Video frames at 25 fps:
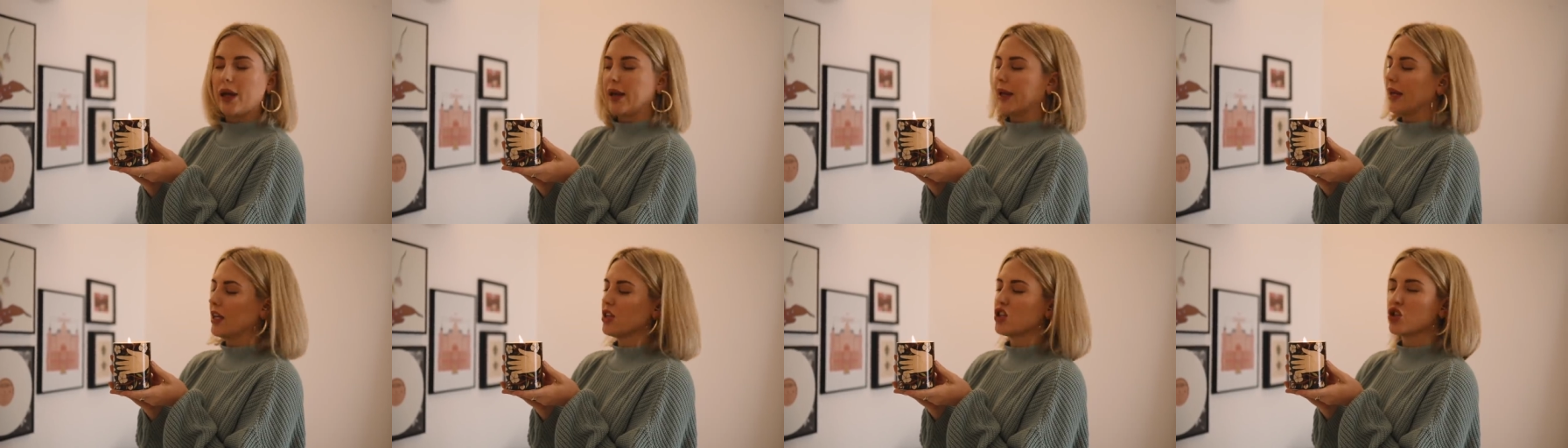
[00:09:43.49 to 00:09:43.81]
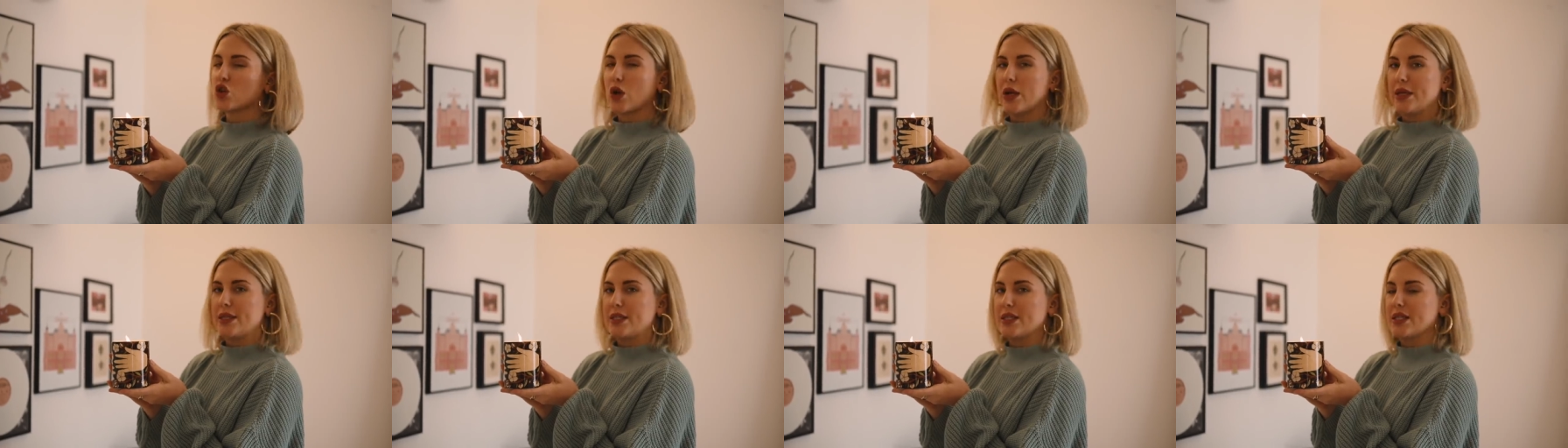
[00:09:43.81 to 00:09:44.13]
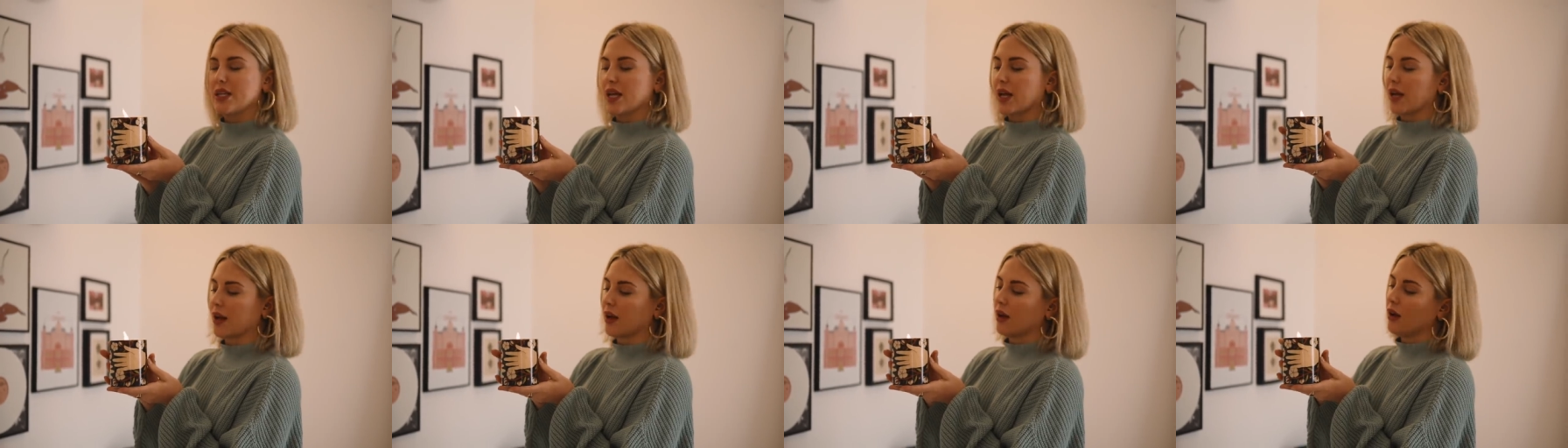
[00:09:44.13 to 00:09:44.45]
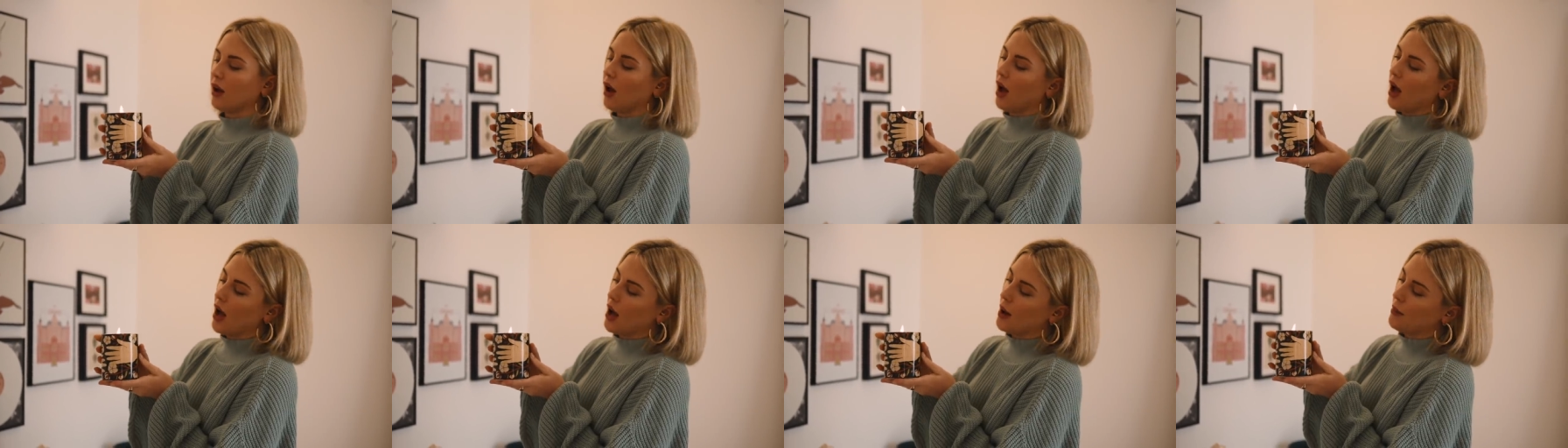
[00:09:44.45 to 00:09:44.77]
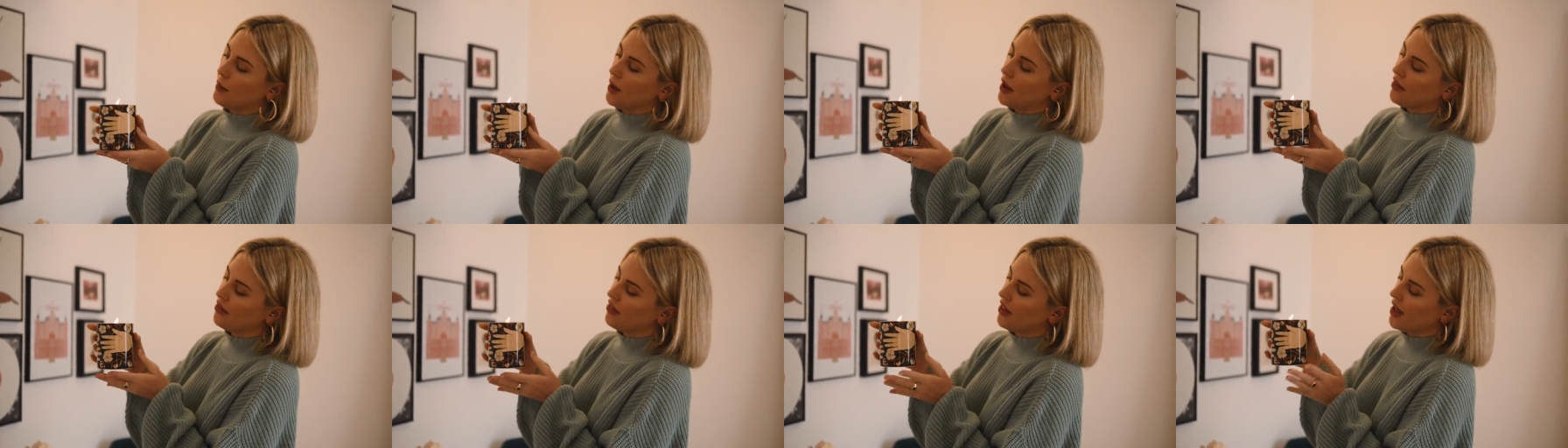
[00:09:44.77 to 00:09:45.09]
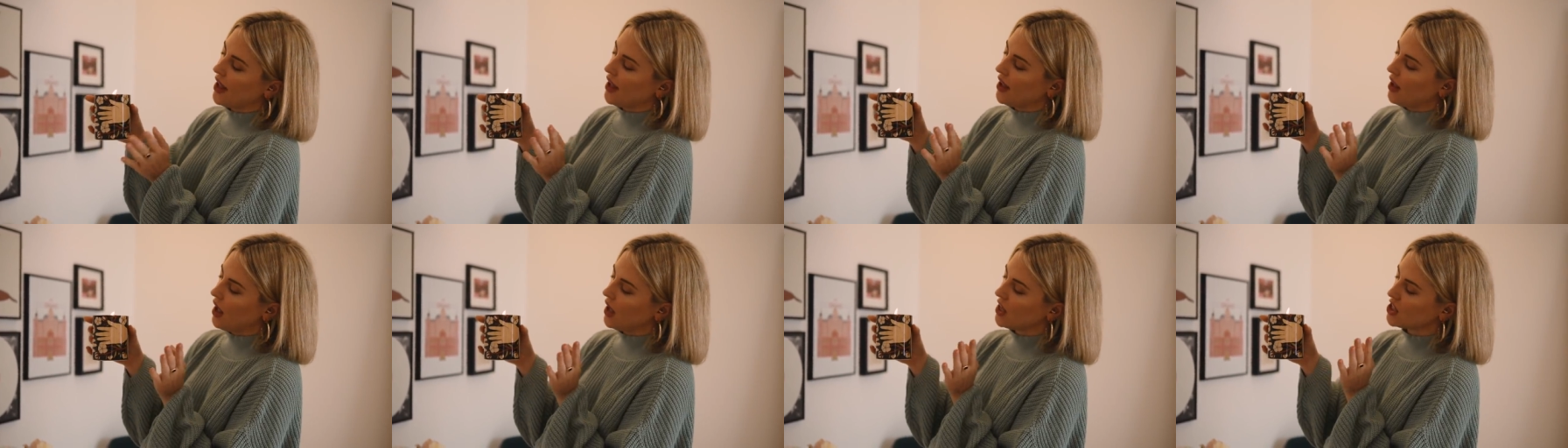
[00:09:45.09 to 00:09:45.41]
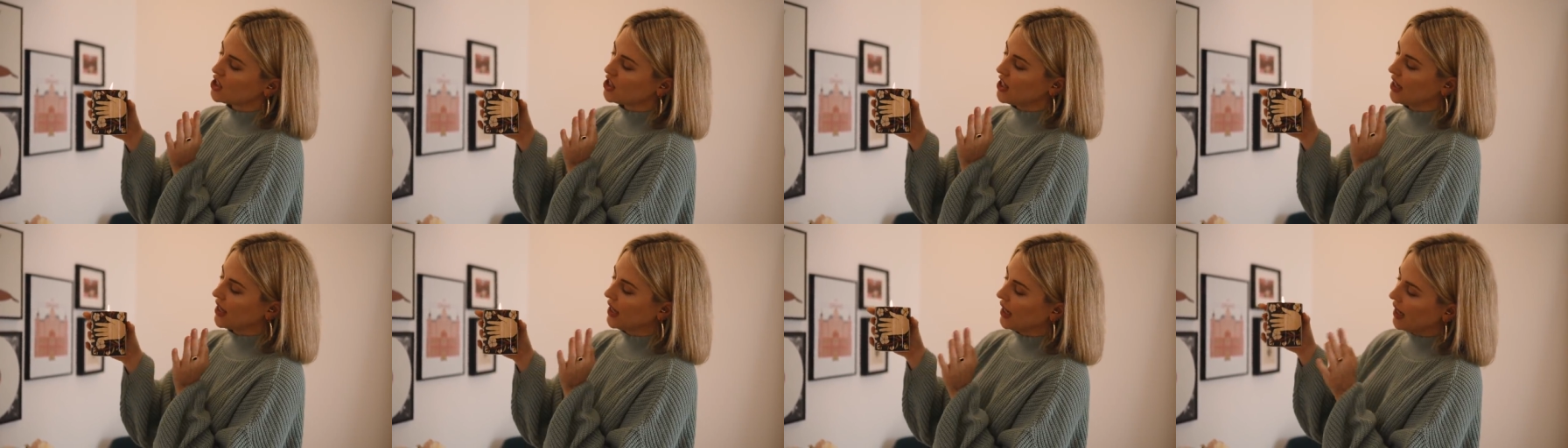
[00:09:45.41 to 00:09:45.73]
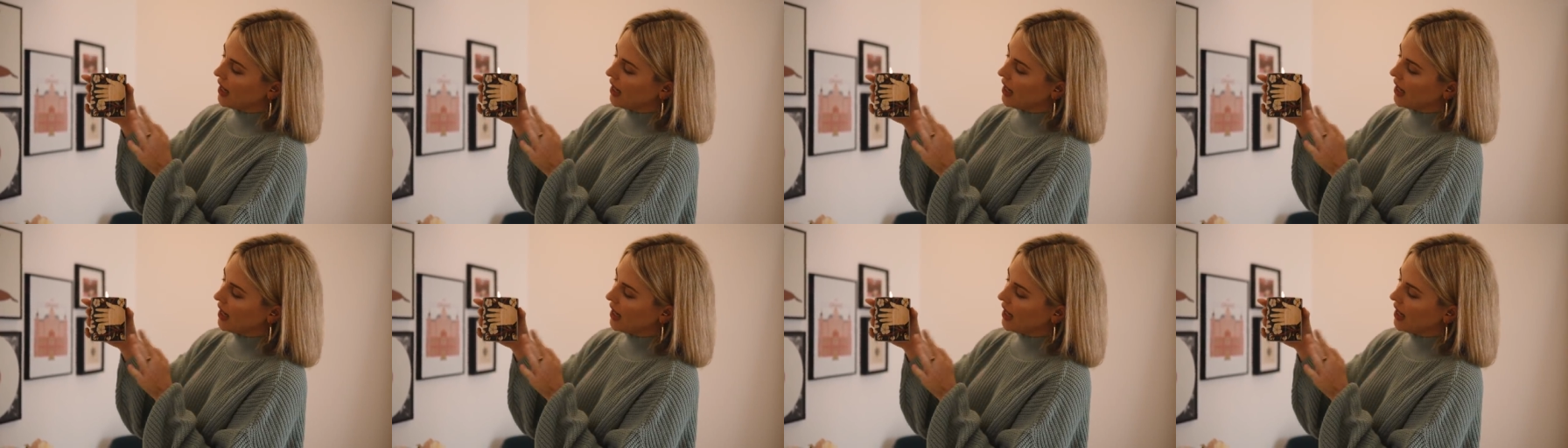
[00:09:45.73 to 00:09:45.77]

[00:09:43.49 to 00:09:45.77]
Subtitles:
interesting. And they actually